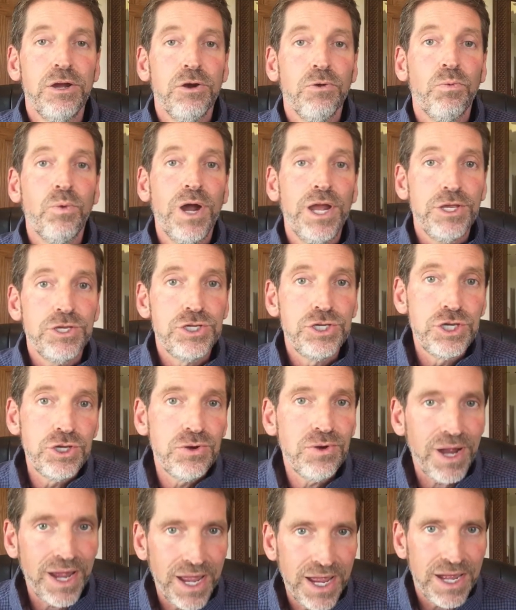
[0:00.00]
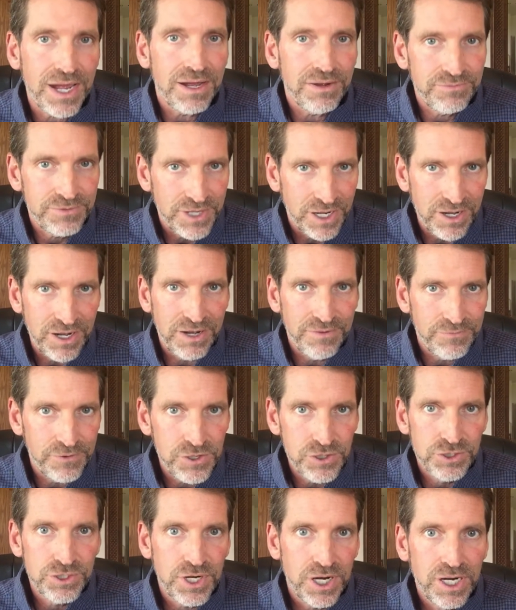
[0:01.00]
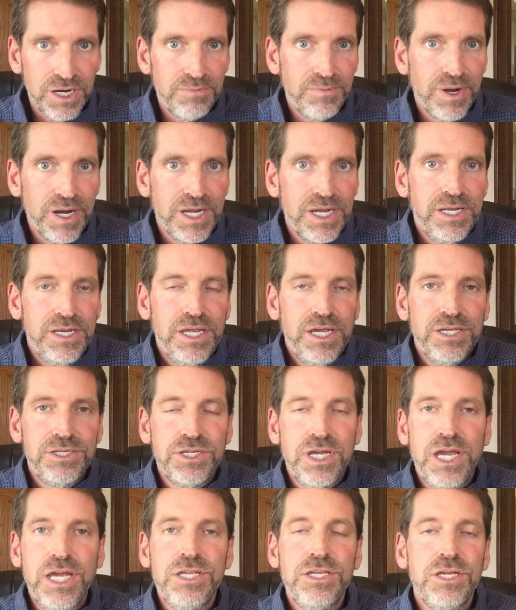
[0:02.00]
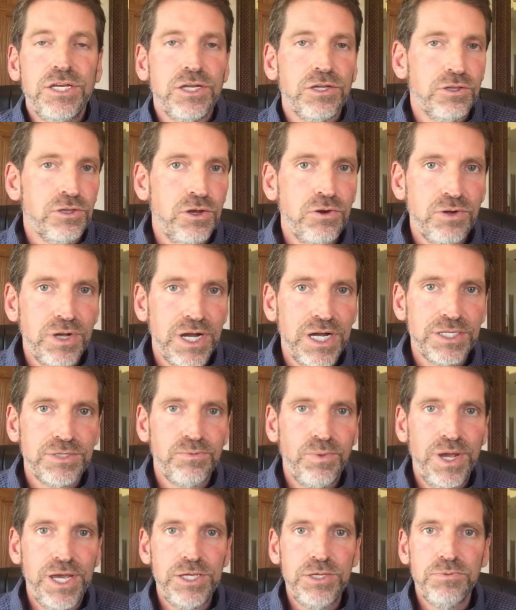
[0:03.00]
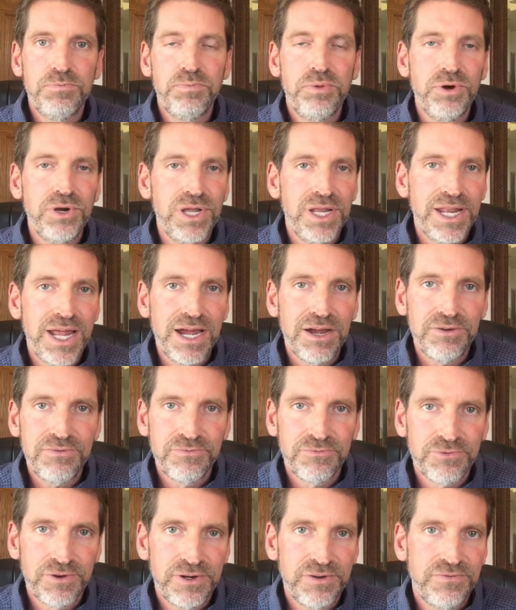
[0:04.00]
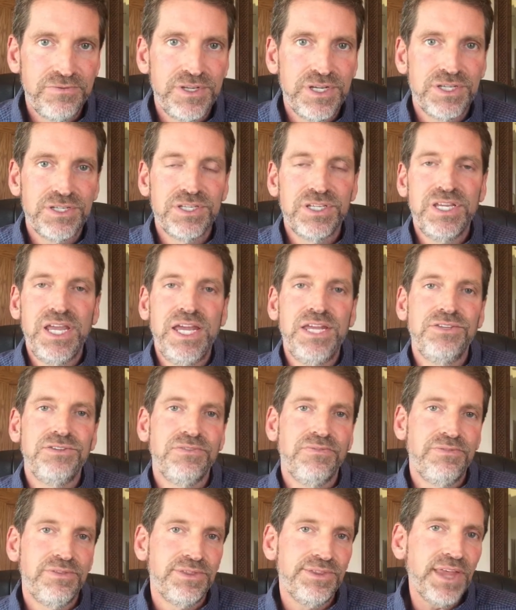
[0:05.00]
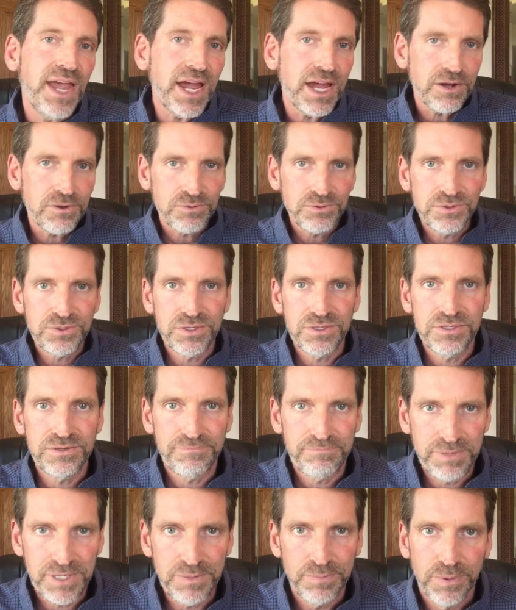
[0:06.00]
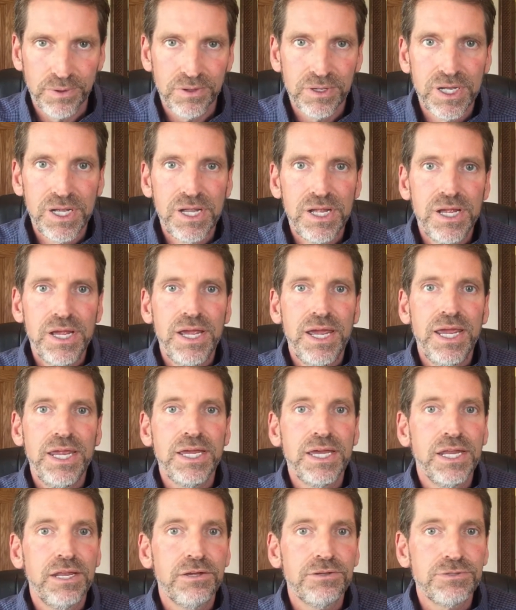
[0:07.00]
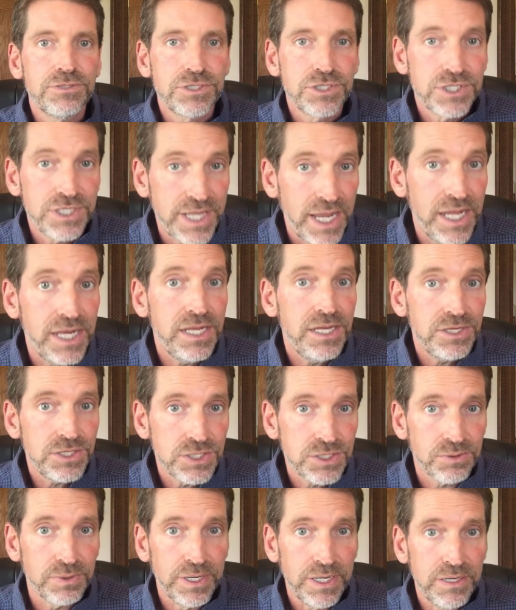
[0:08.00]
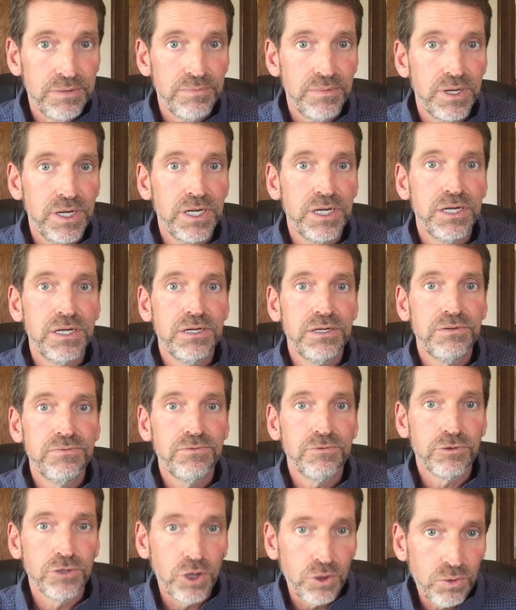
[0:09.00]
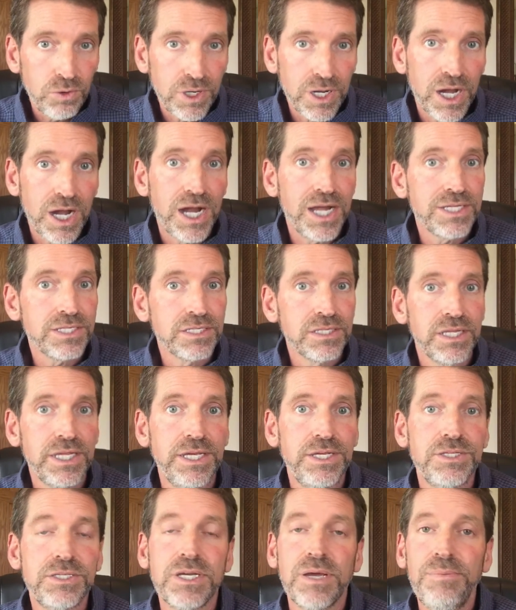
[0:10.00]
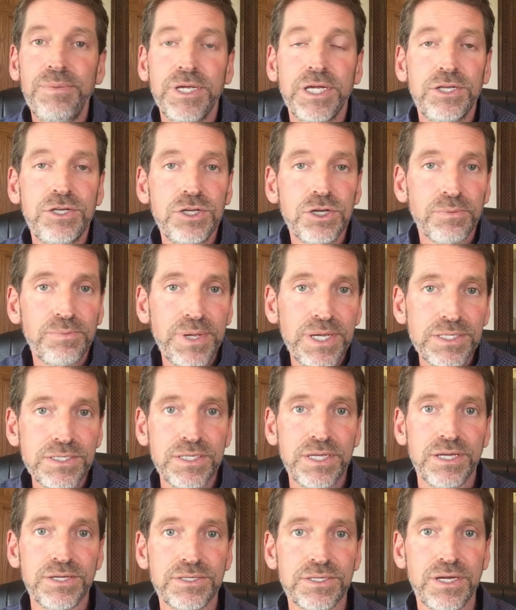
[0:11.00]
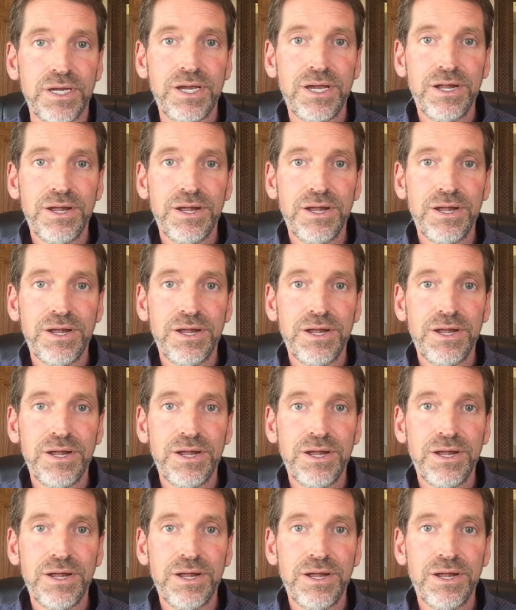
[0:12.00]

what you have to offer your target market niche, and in a low-cost way, you put it out in front of just tens of thousands of people and get a steady stream of low-cost leads coming into your business.